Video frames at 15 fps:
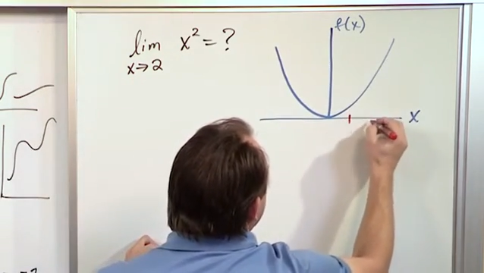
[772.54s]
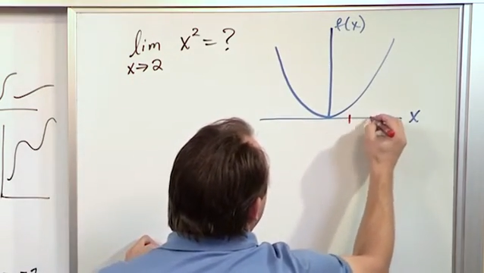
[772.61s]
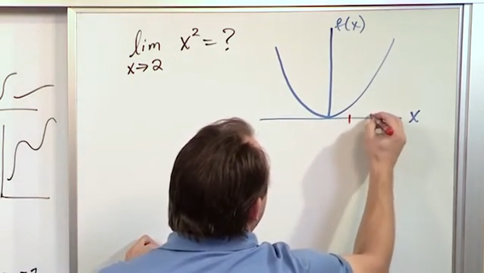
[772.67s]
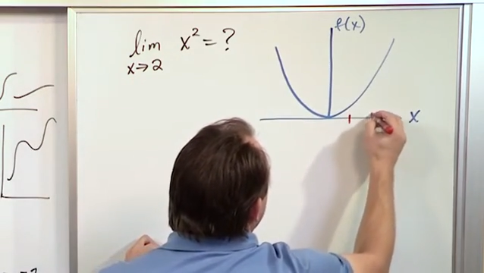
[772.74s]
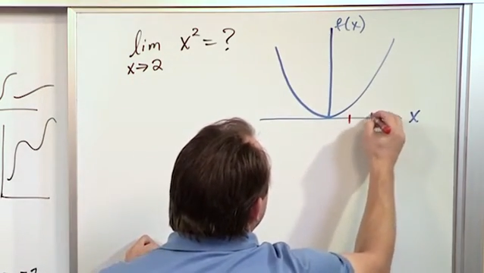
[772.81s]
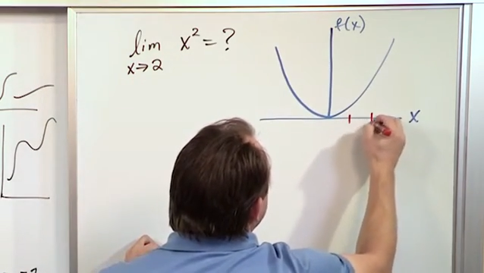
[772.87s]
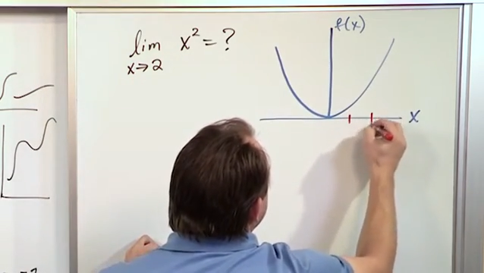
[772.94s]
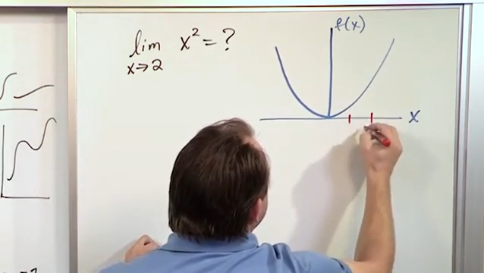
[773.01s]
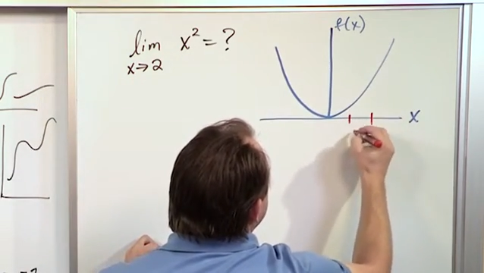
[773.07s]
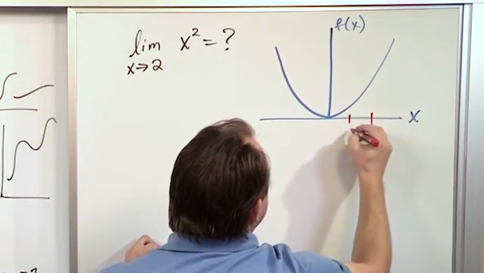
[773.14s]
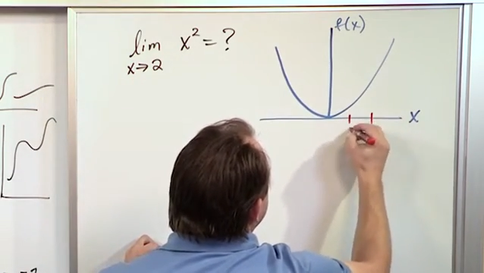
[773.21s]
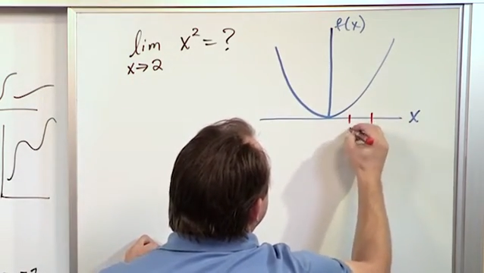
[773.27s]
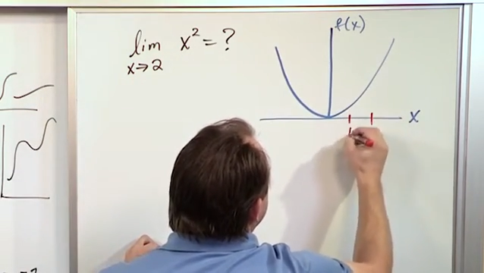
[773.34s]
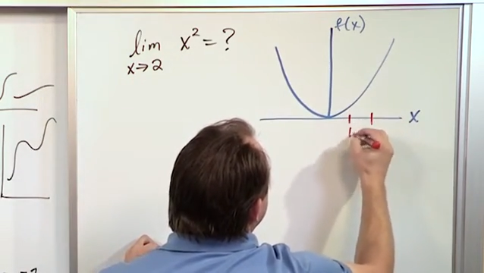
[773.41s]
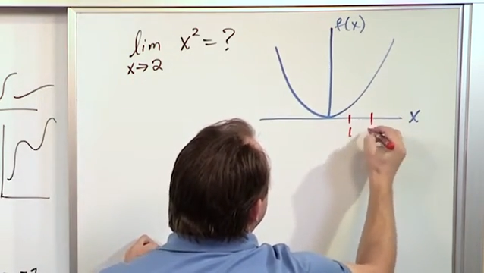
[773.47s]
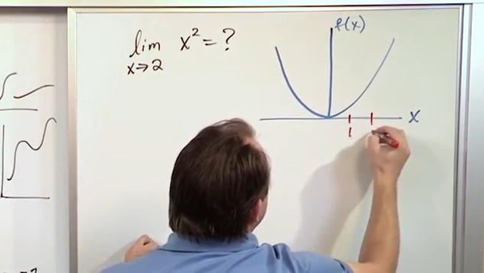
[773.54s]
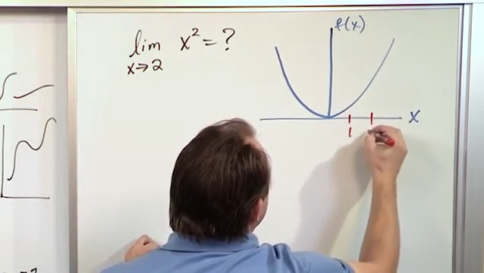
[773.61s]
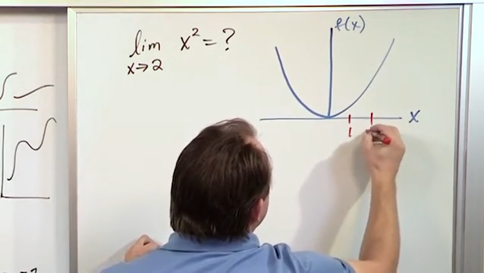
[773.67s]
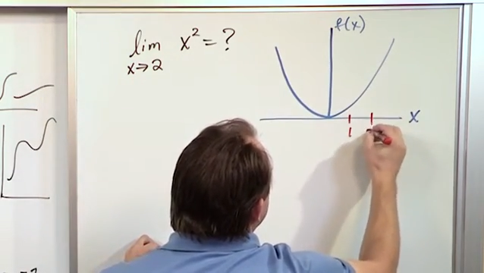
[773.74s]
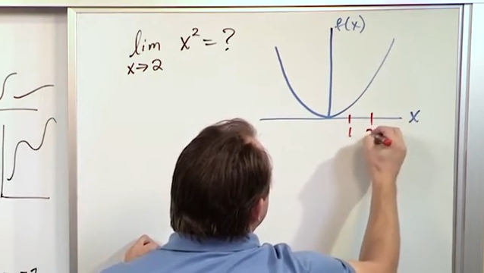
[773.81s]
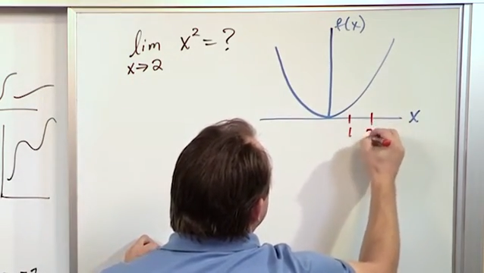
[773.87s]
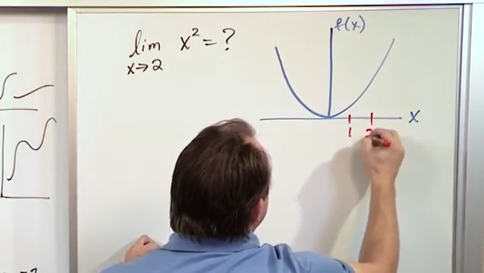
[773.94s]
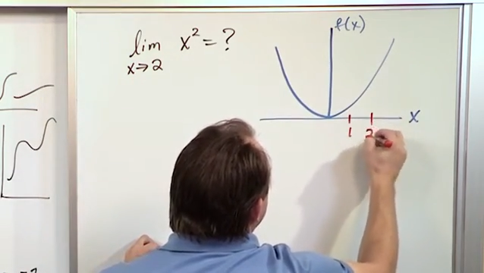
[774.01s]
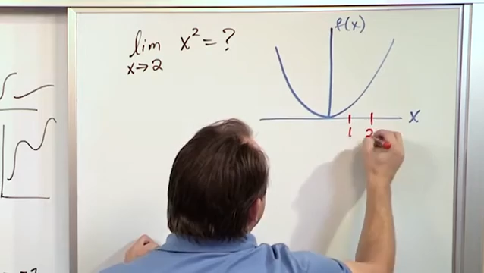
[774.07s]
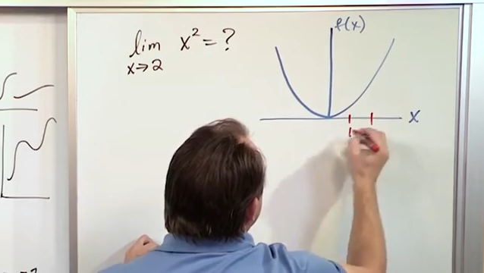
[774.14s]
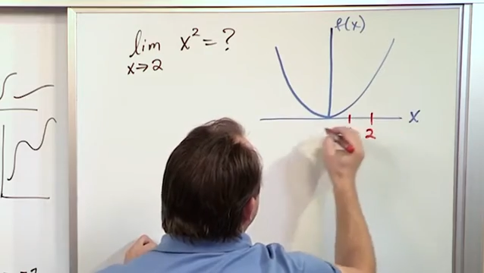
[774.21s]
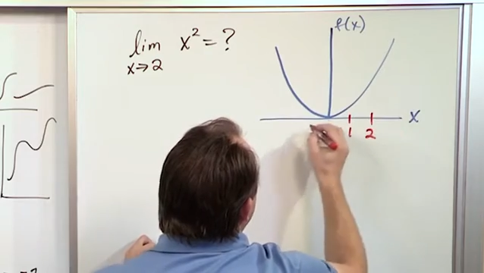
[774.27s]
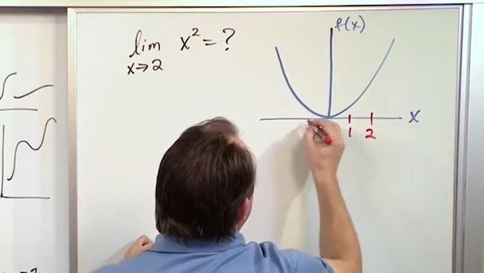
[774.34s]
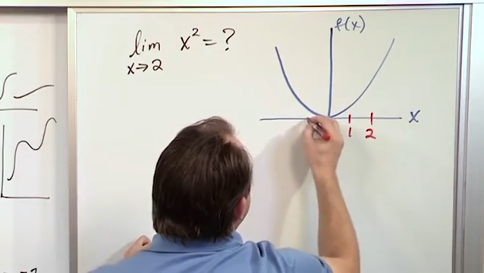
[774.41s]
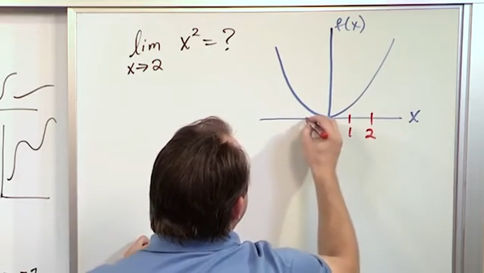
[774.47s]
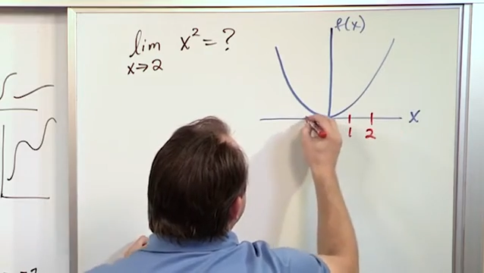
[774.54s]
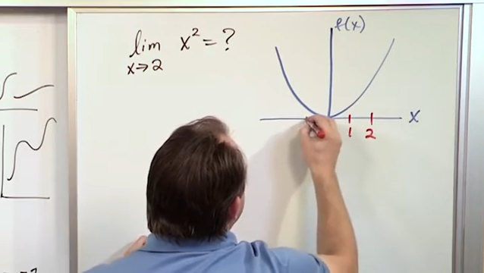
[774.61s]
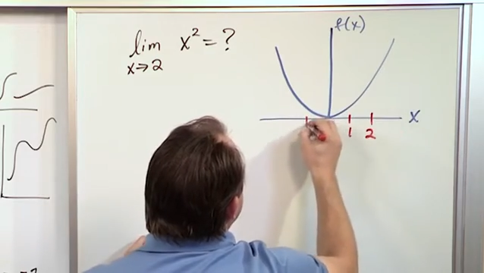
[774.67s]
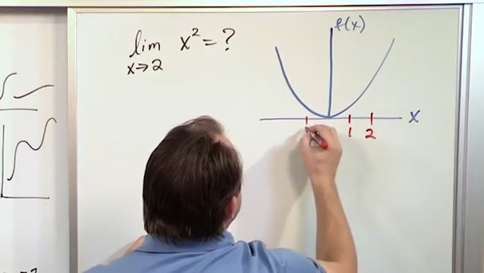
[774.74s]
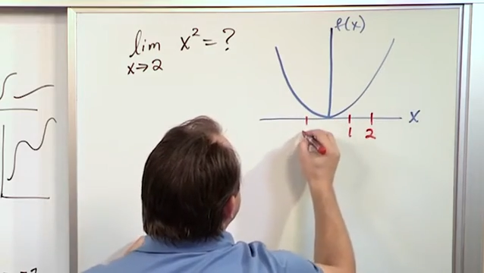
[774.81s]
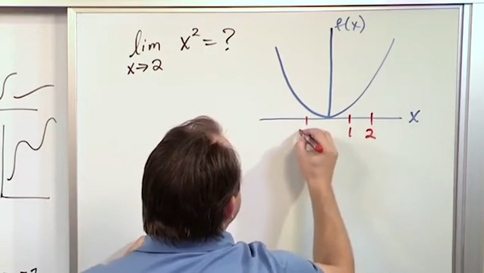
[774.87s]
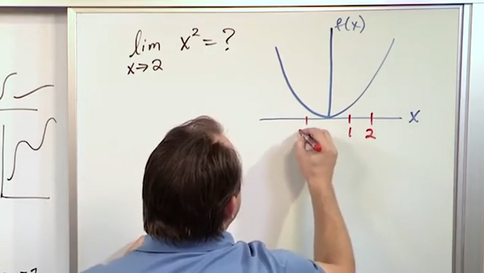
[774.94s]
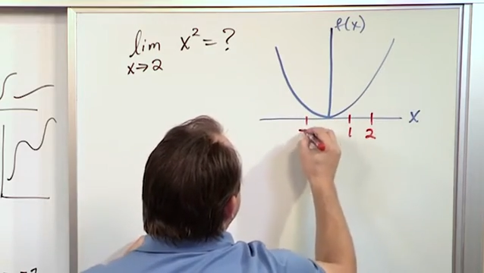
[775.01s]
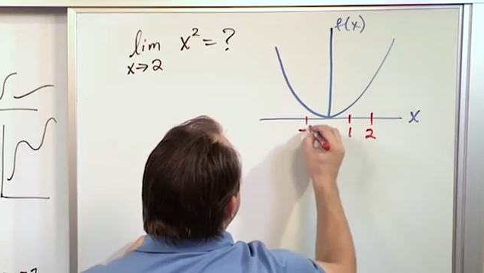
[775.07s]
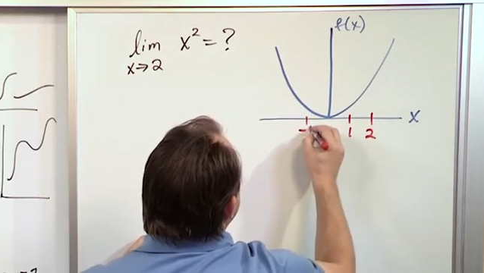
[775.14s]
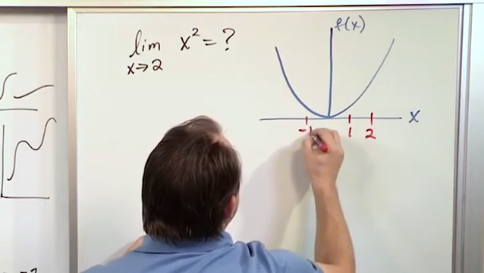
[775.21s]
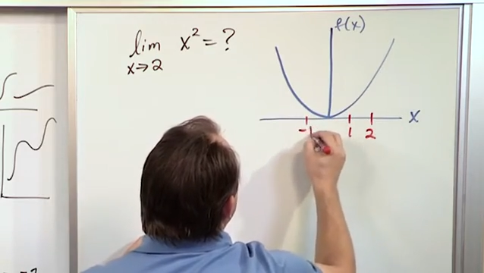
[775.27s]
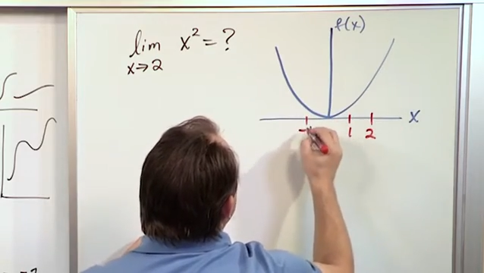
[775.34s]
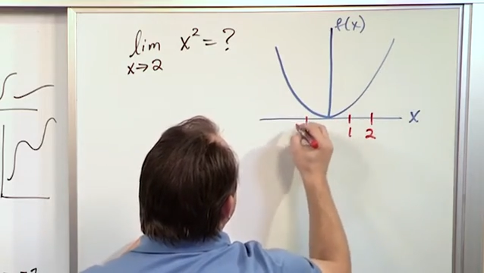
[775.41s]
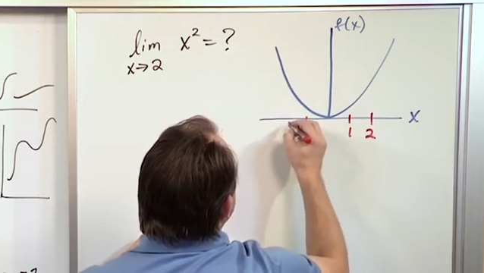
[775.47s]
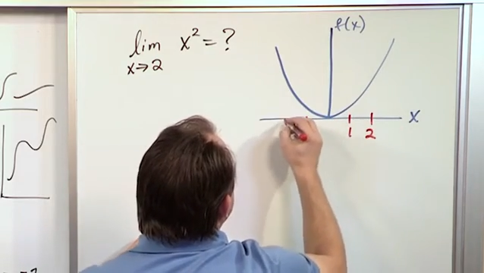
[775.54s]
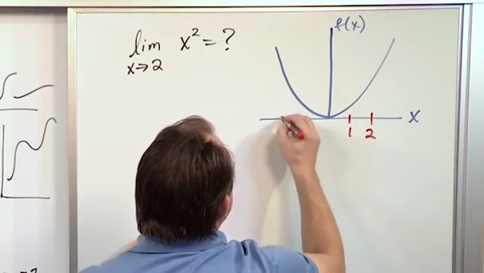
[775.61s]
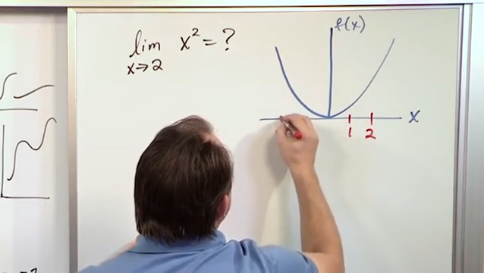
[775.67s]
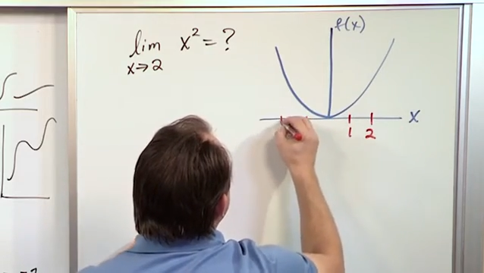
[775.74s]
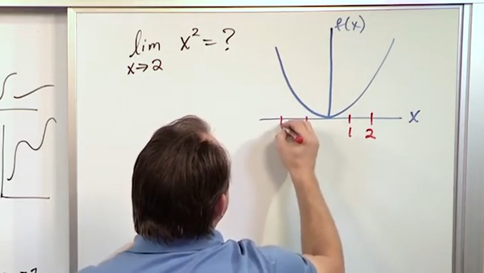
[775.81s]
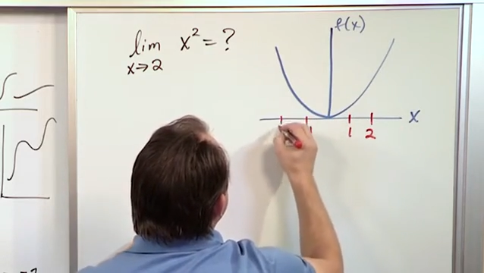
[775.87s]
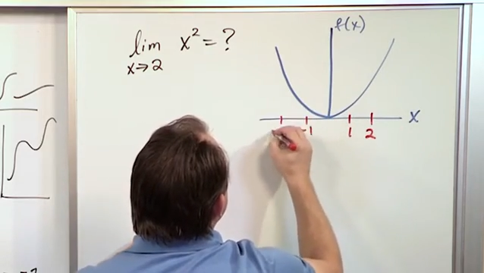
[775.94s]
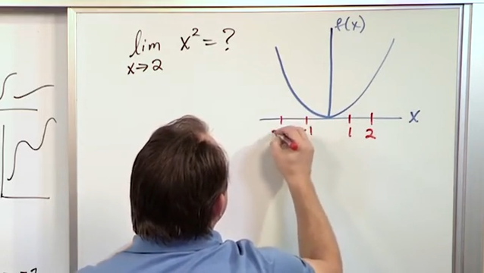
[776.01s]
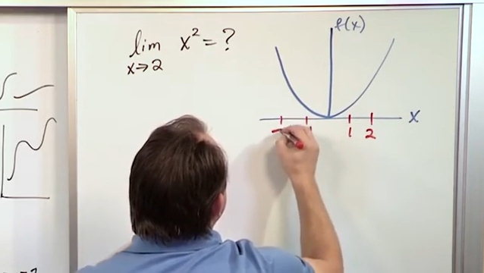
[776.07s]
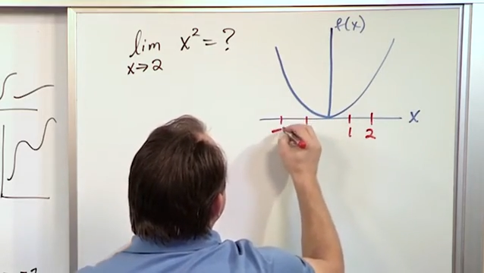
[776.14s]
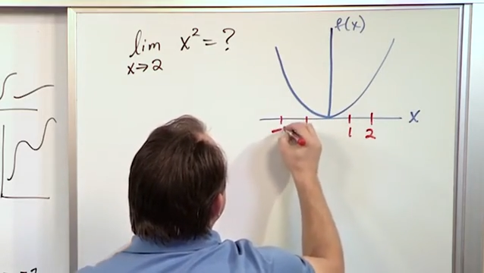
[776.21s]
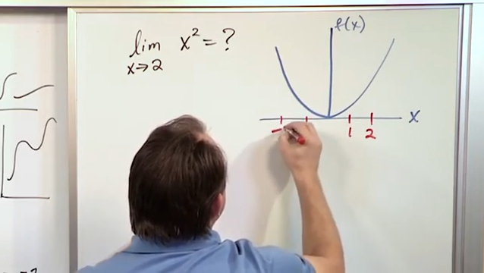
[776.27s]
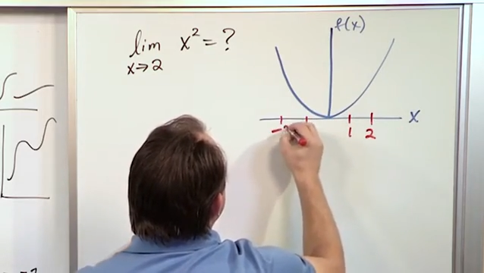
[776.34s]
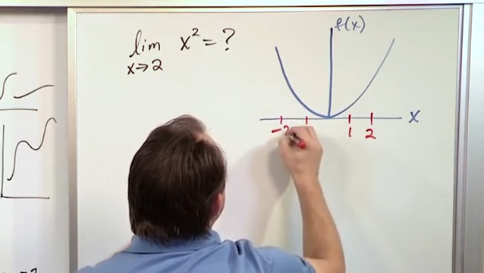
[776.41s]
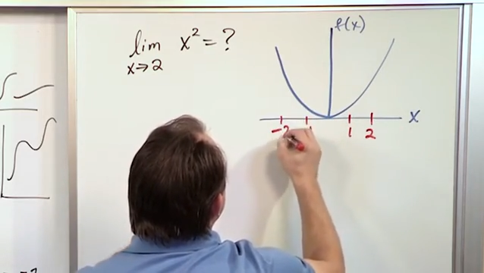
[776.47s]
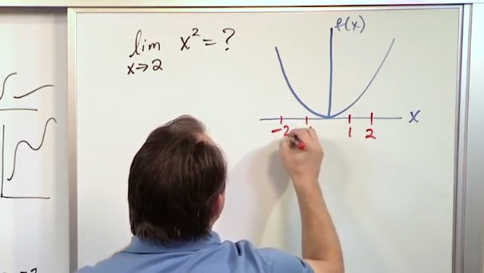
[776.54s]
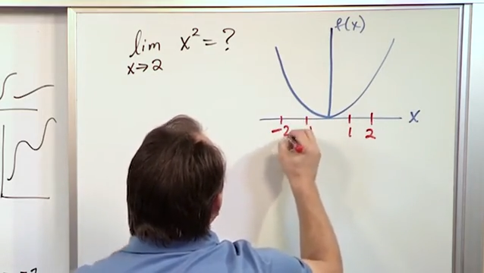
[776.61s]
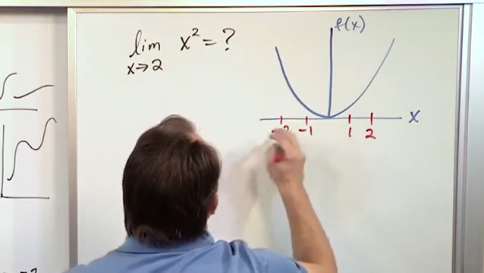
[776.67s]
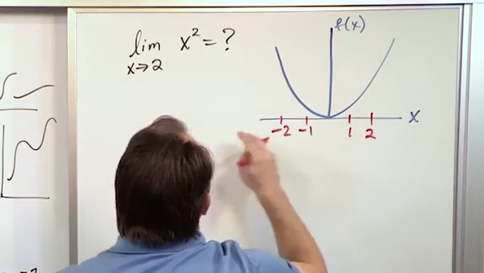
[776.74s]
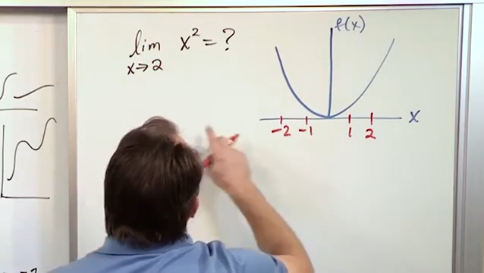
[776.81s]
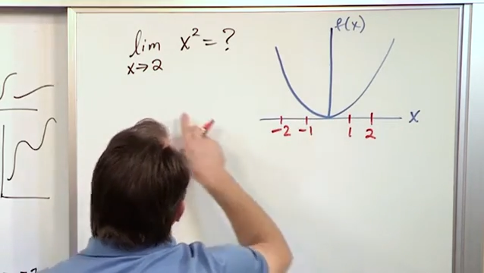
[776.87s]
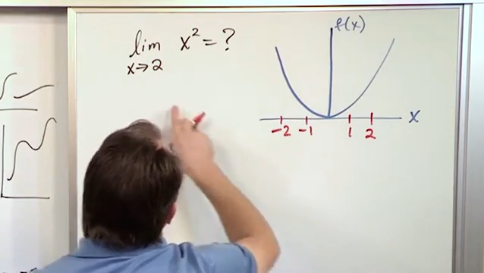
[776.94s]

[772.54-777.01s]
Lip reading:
Nobody's mouth can be seen.